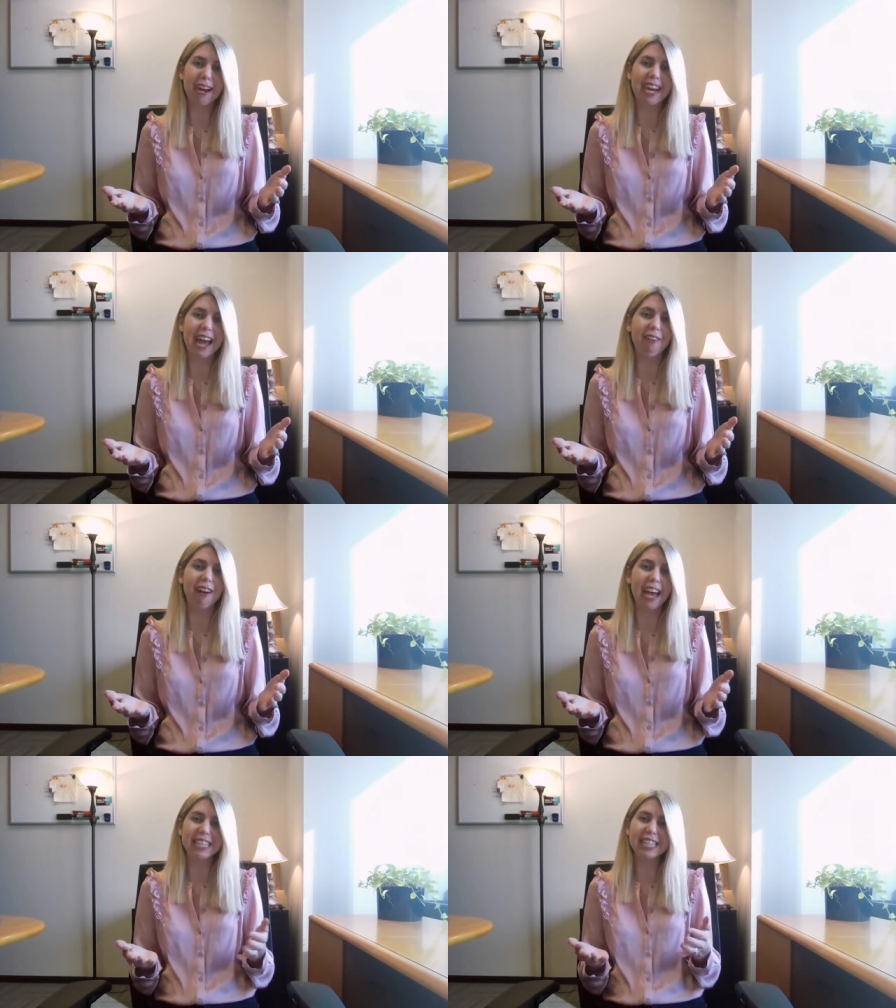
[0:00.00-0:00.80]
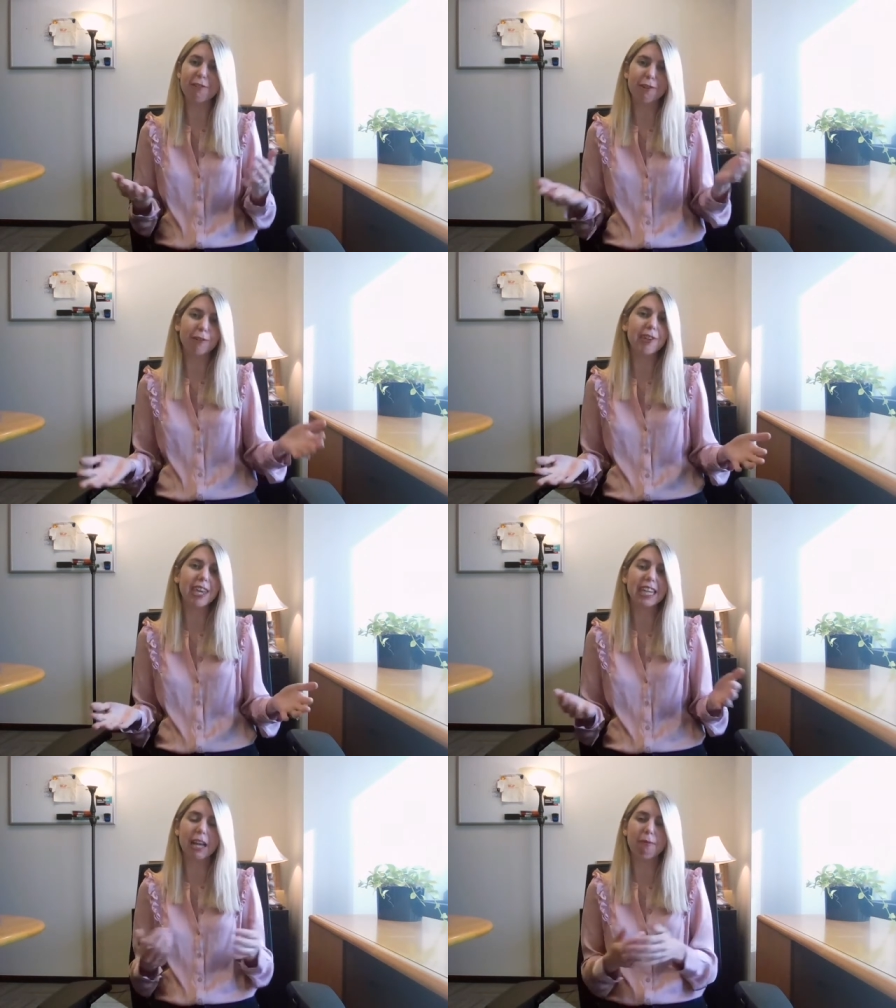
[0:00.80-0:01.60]
right now. And so they're
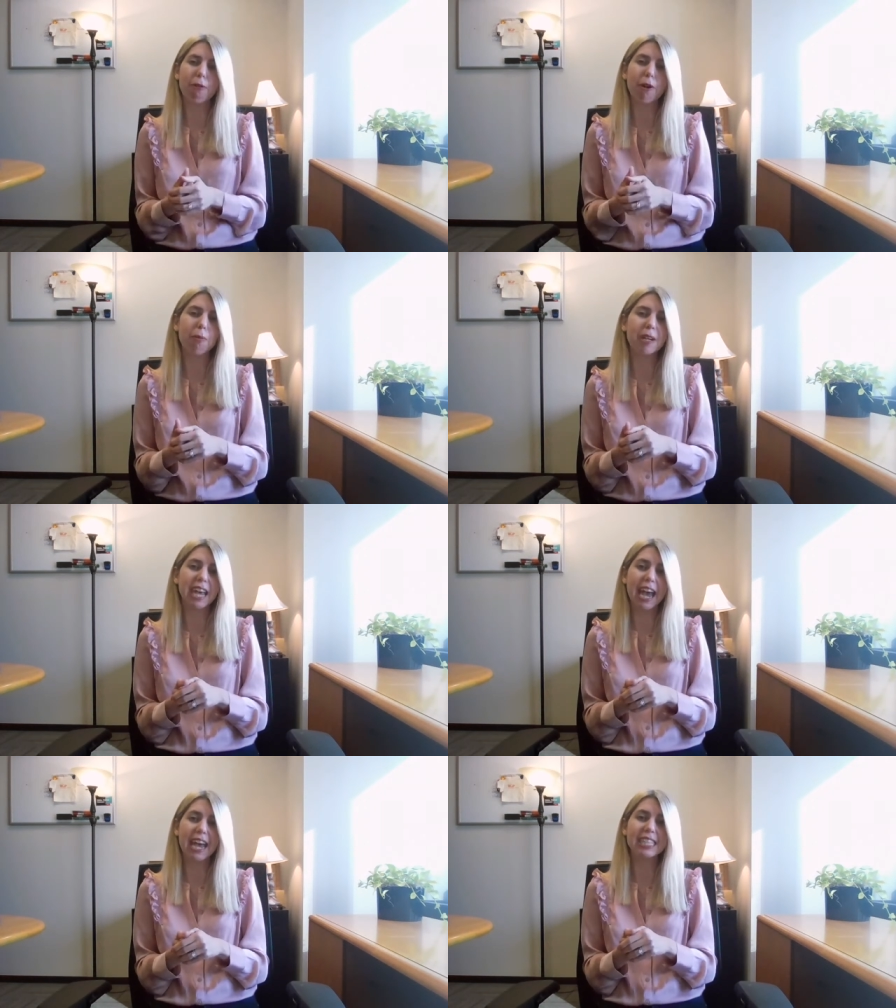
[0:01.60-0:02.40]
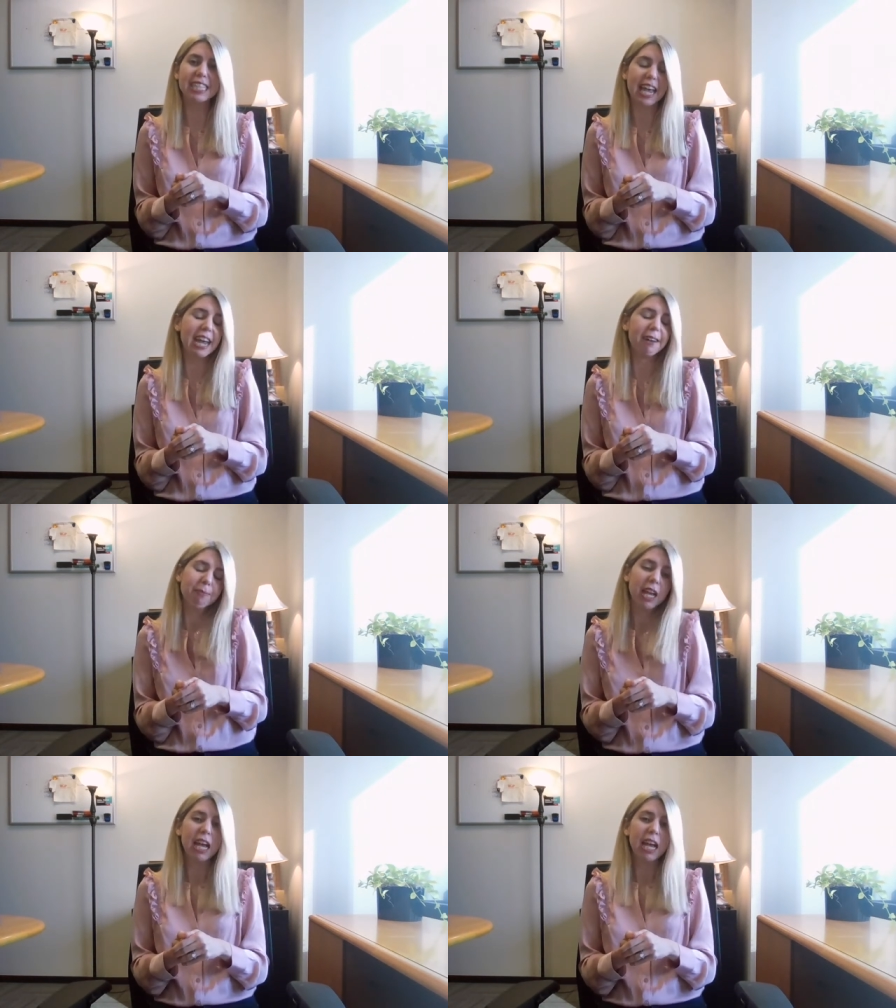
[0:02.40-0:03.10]
looking at that 401k and saying,